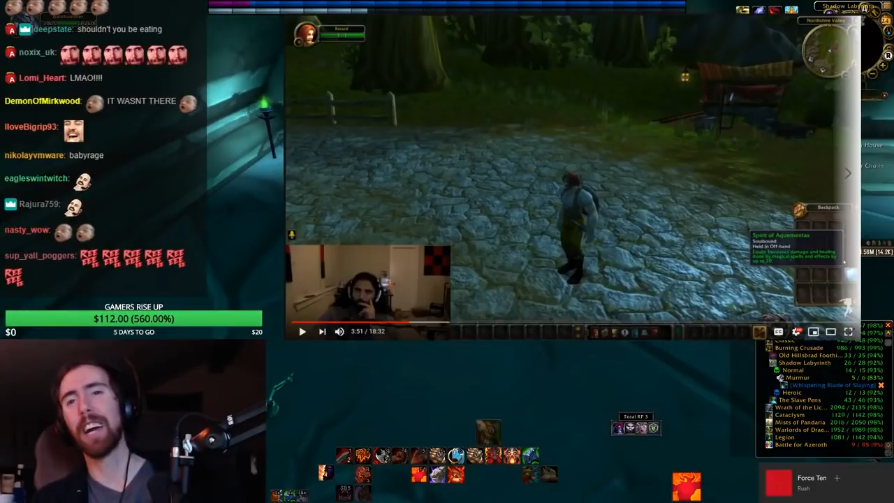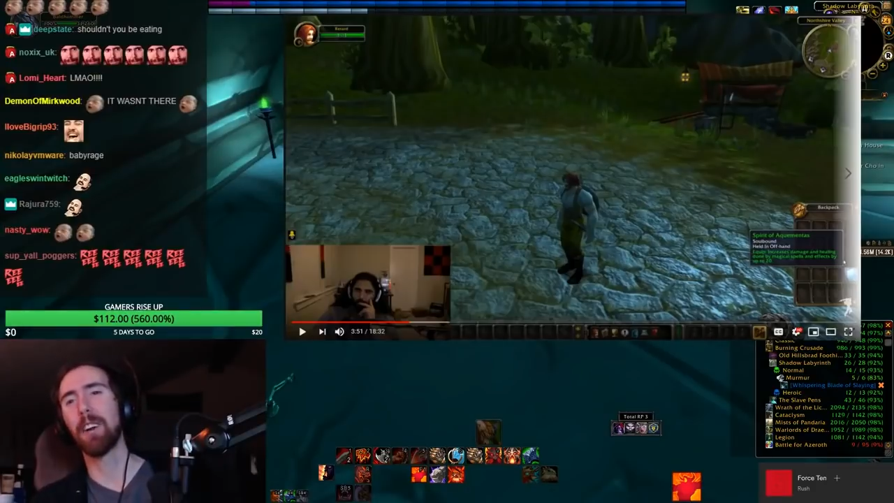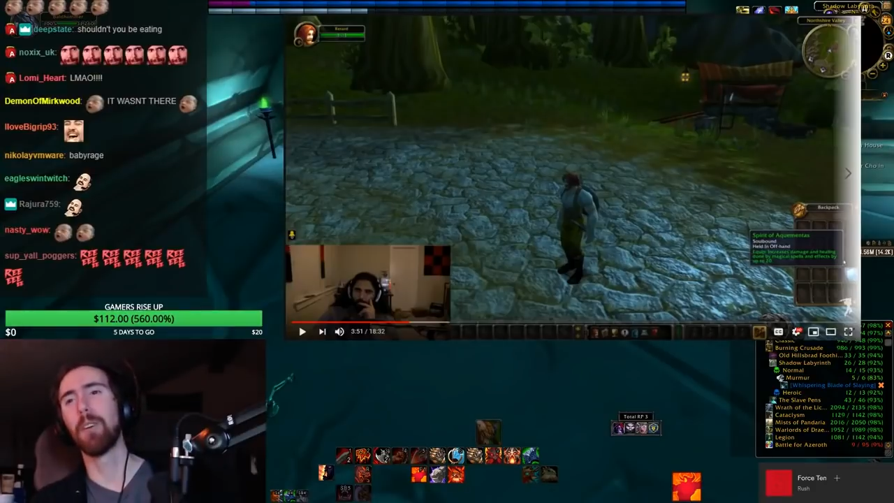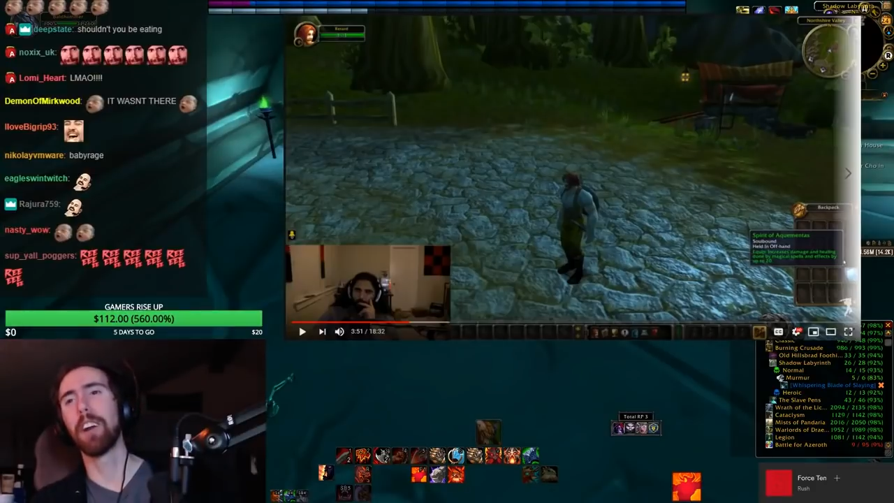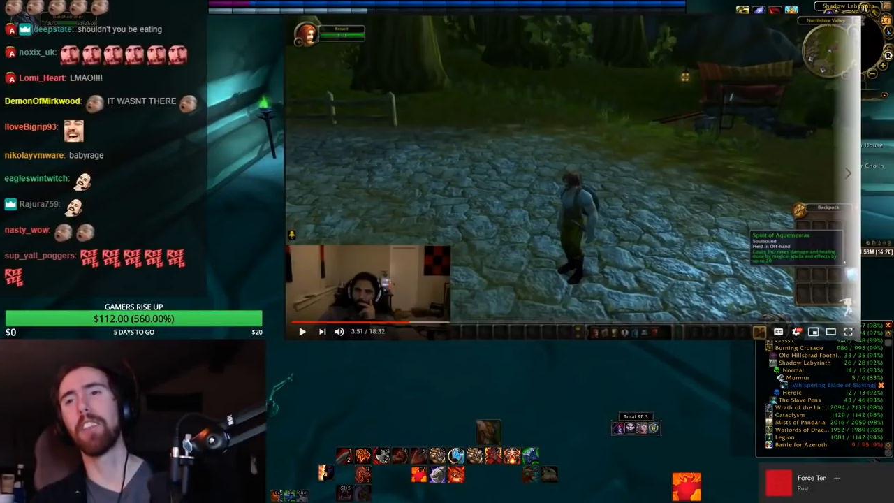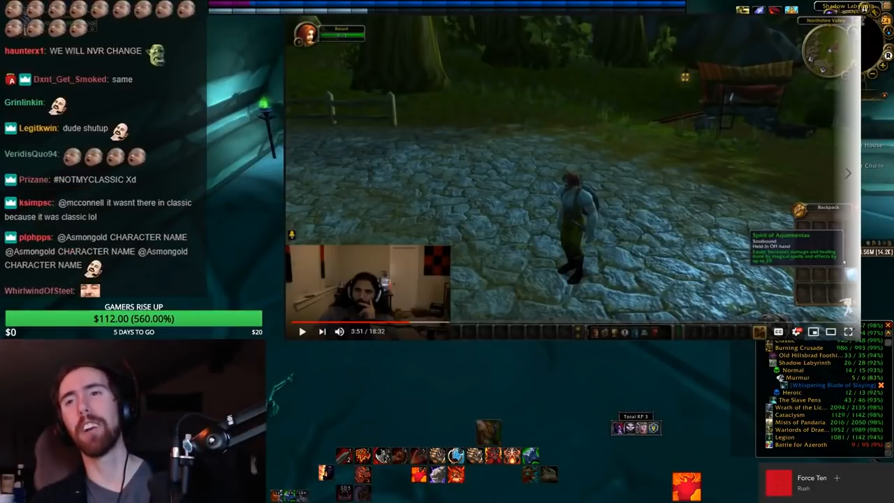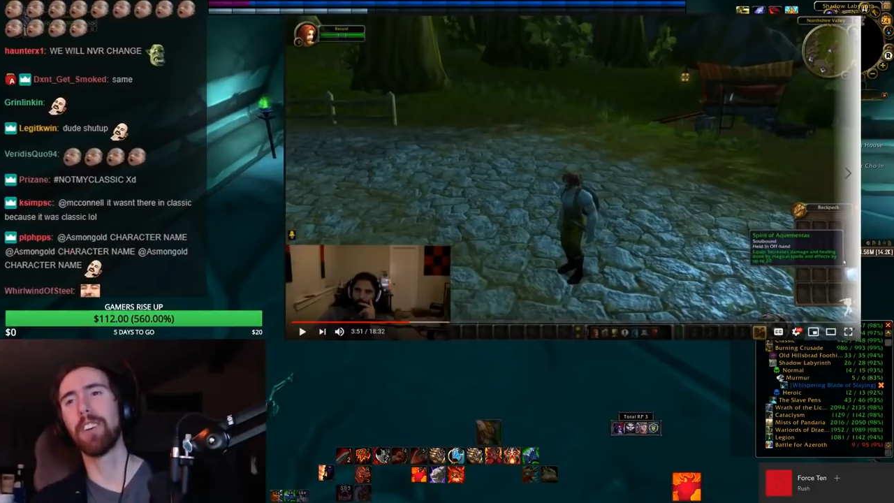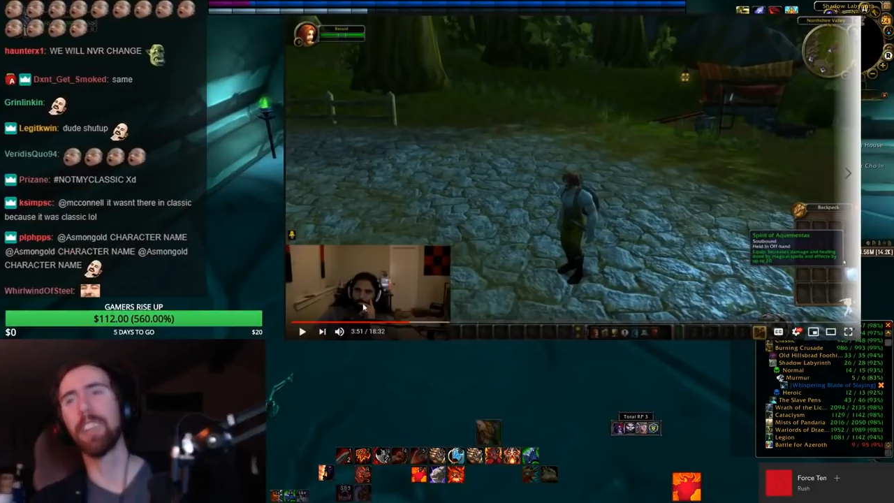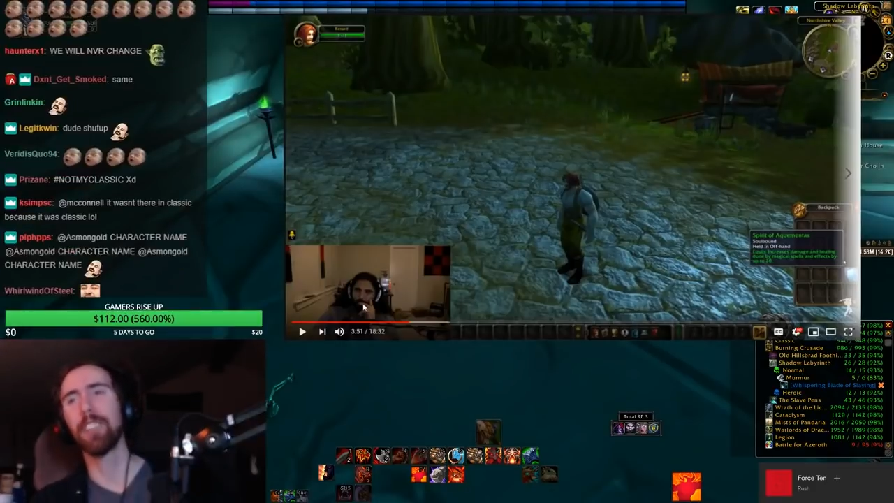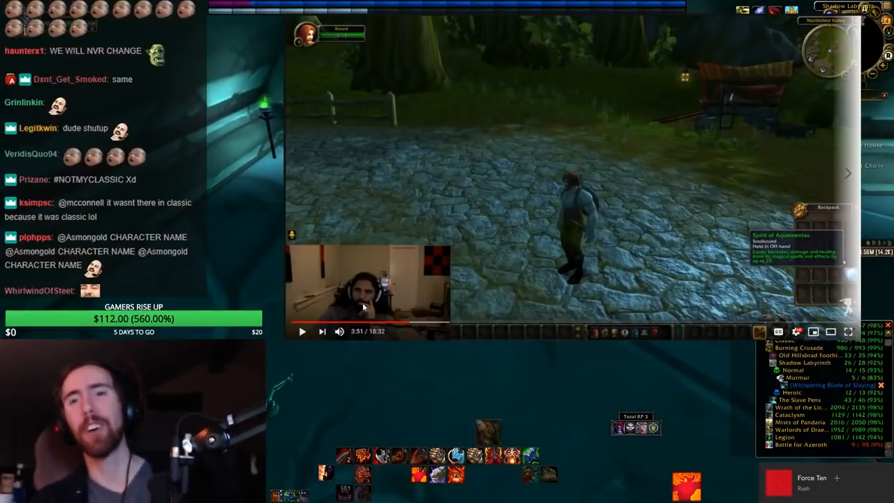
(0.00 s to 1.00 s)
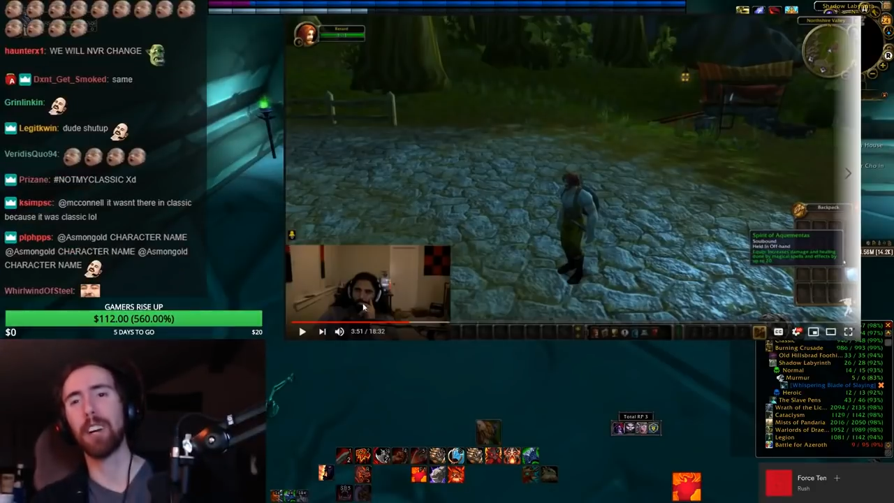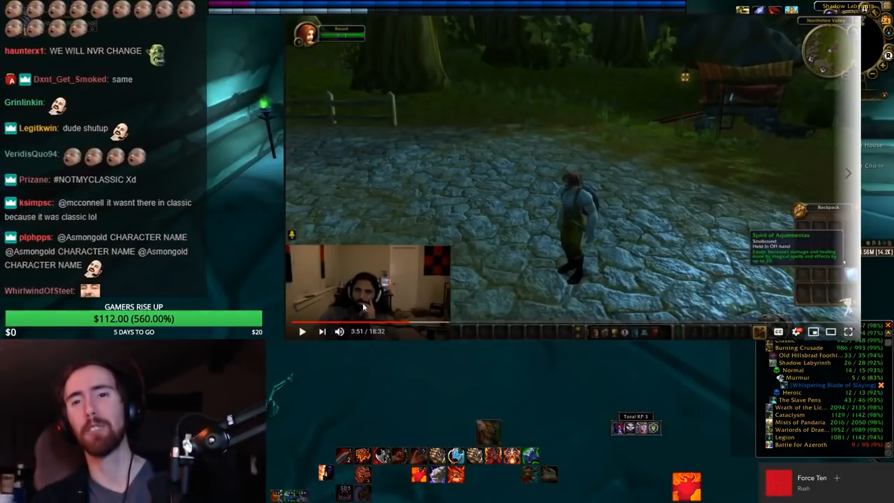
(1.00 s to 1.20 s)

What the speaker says: I don't want it there either. I